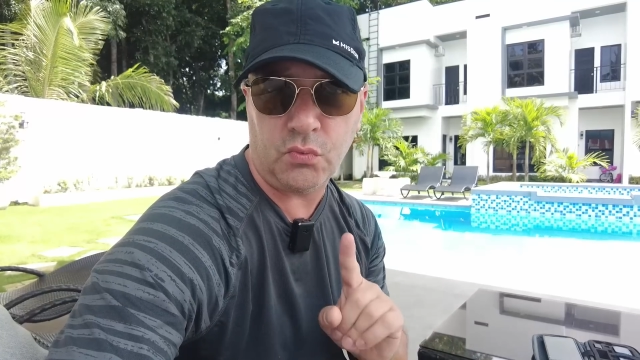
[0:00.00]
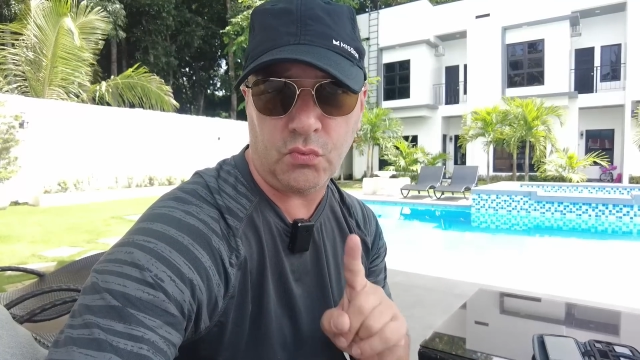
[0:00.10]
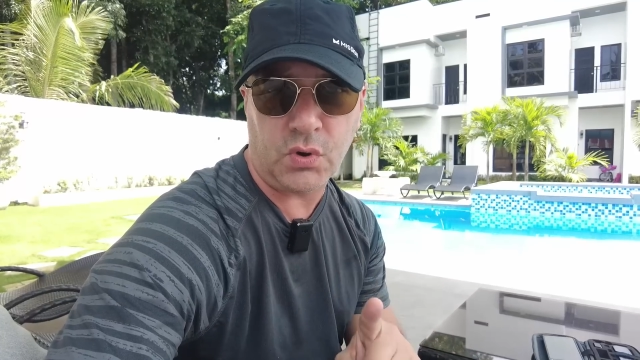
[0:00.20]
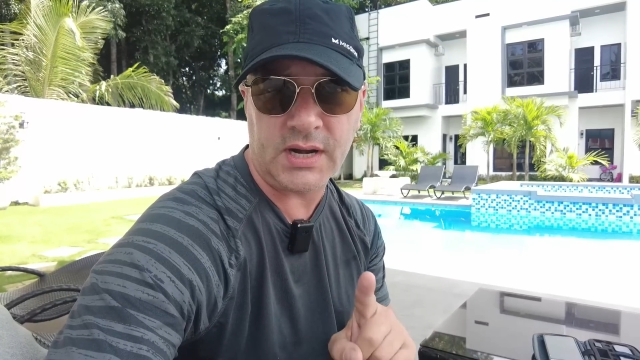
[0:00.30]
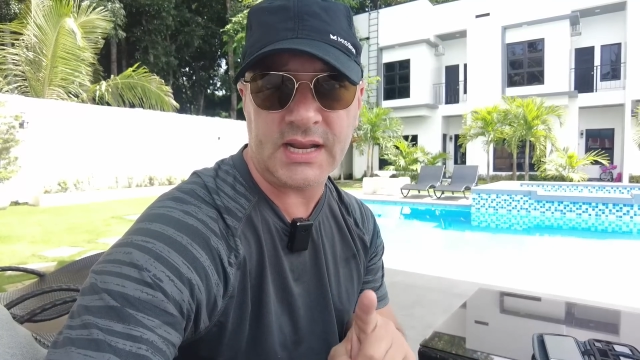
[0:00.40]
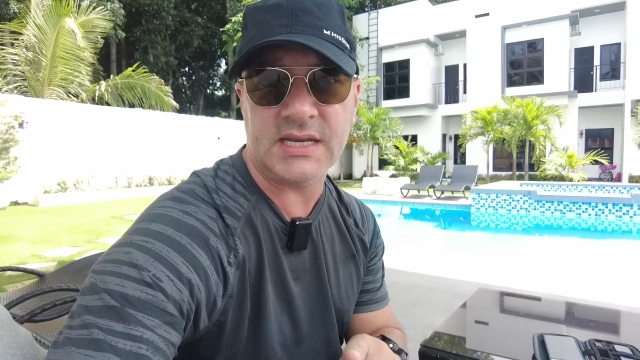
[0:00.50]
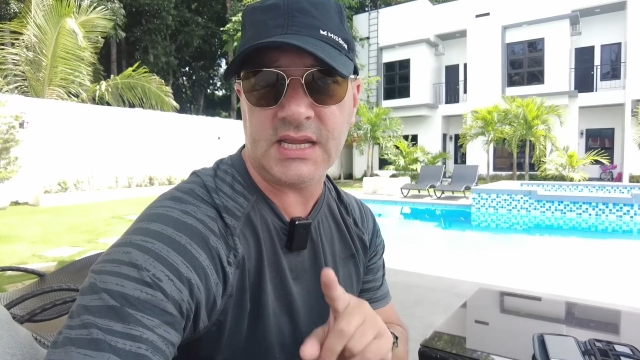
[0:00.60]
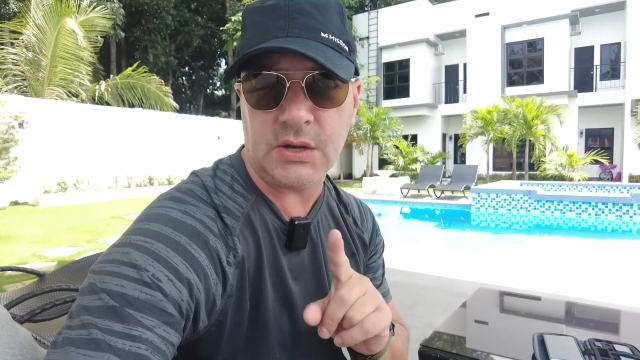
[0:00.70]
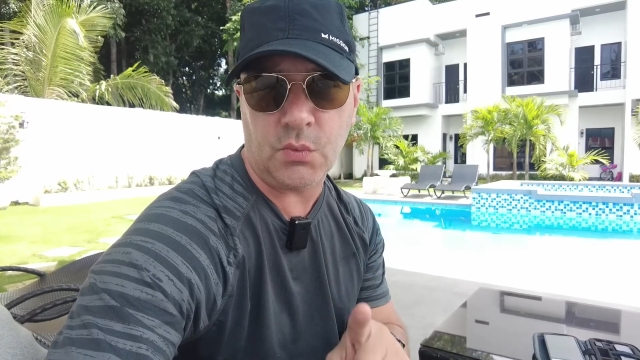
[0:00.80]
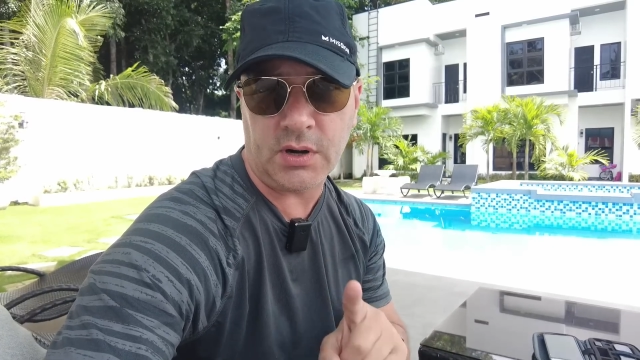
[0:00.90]
One
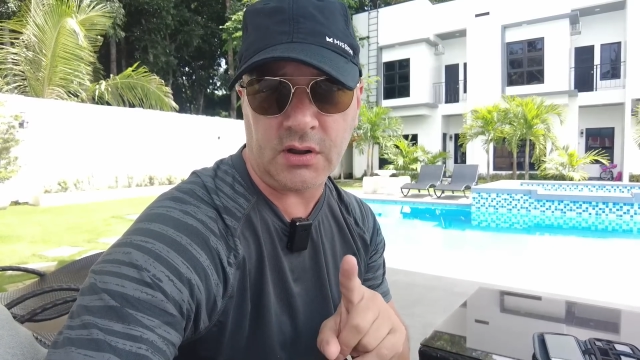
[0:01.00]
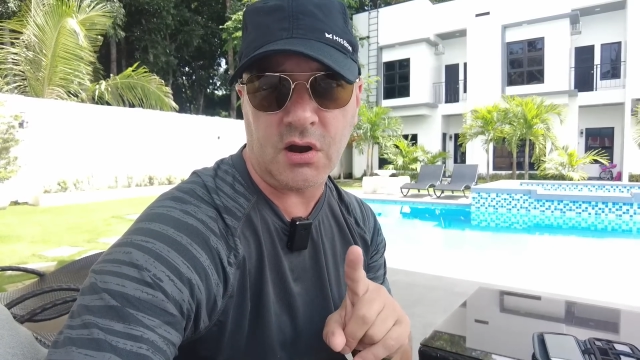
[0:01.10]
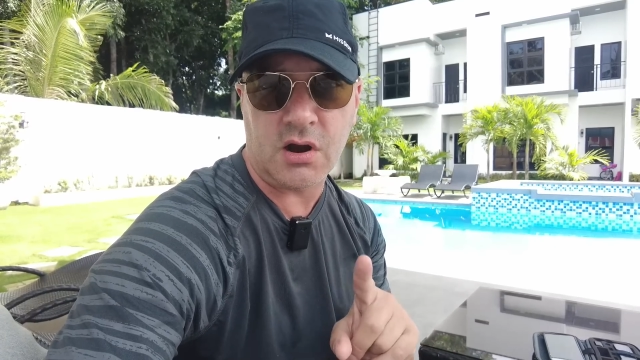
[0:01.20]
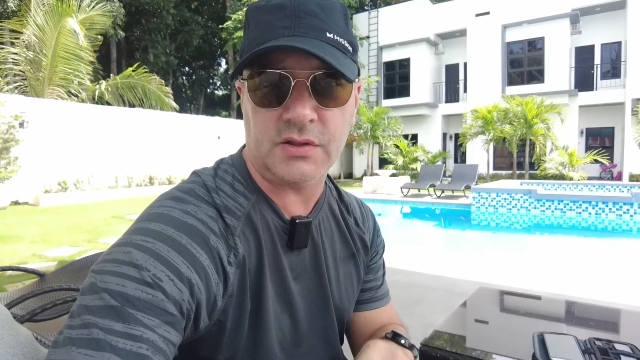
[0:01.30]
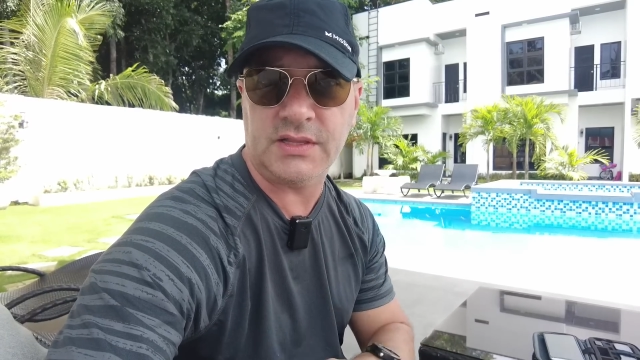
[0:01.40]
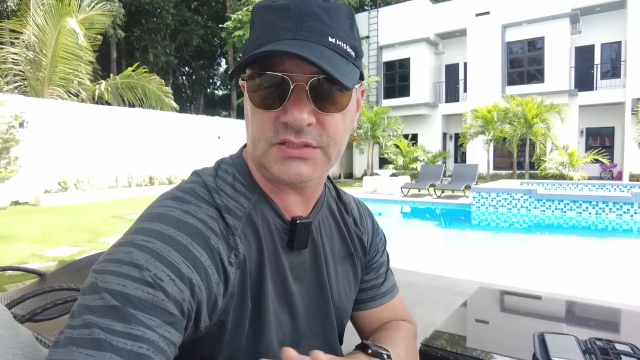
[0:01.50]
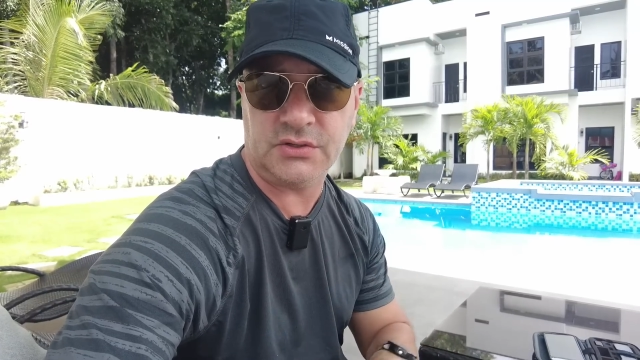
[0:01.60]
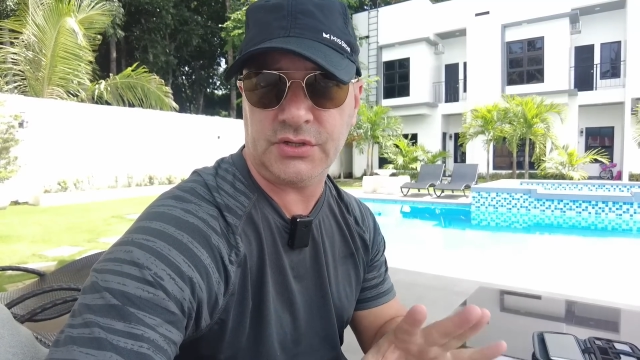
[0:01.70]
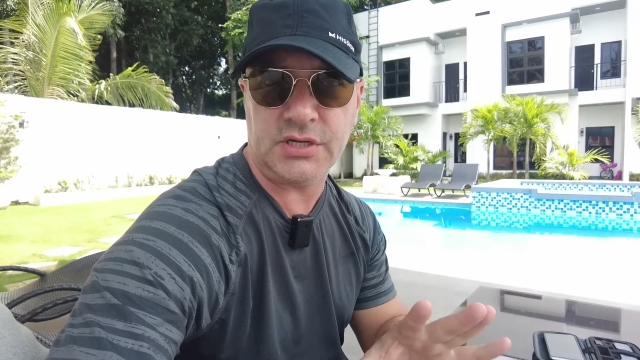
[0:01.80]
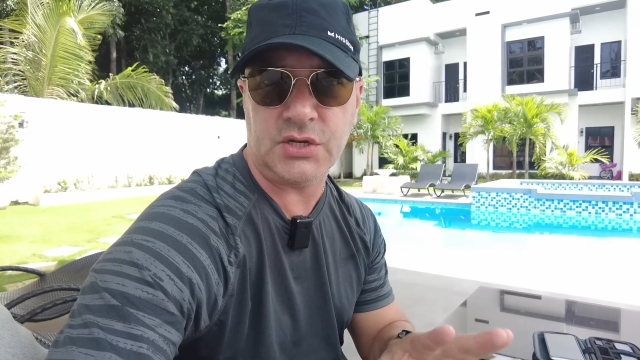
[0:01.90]
ID, one card, that's
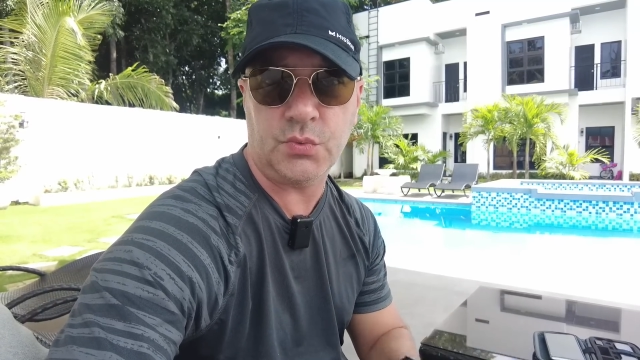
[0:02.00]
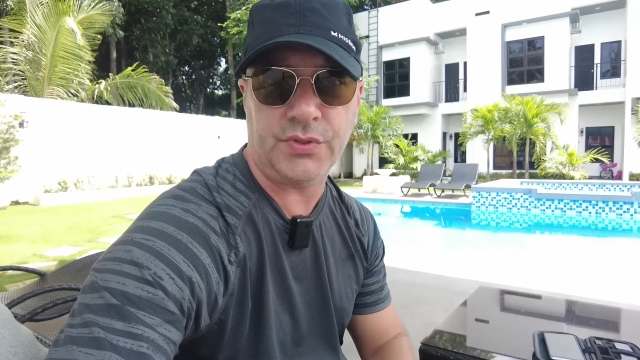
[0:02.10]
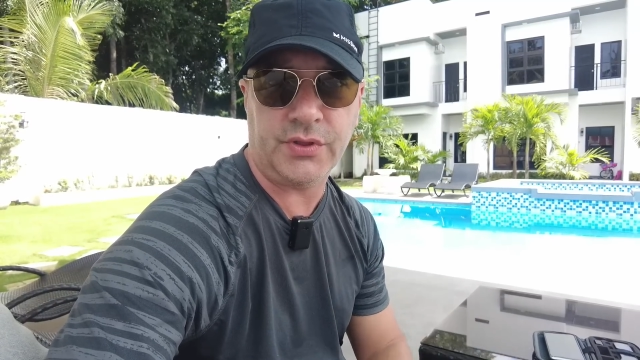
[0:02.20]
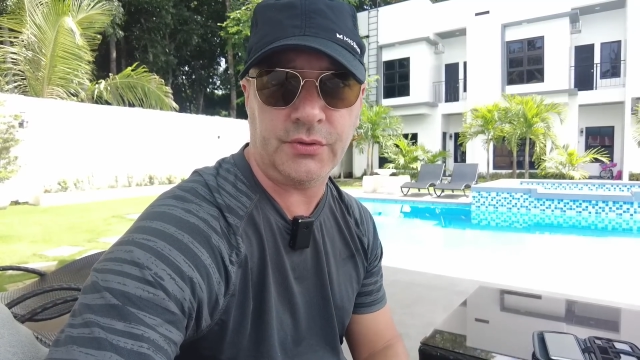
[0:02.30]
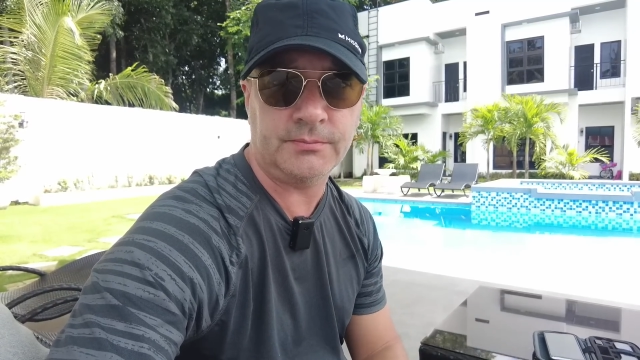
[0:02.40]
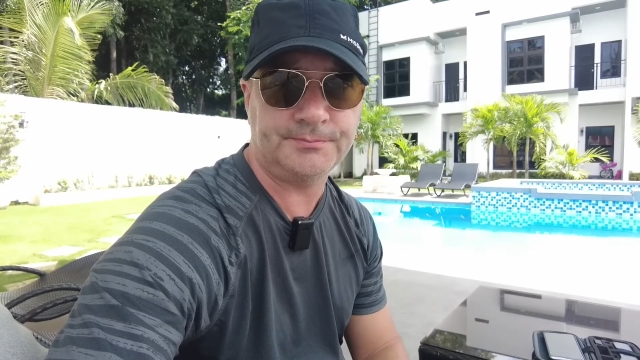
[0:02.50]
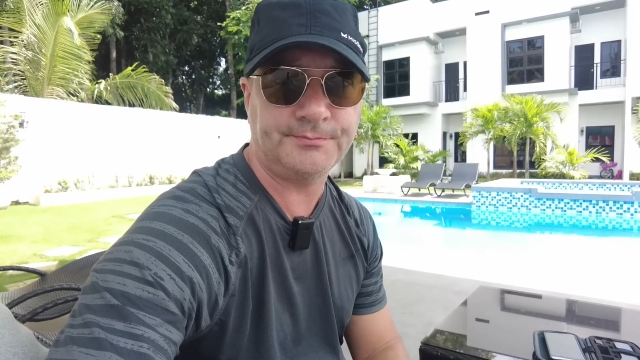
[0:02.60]
all you need with you.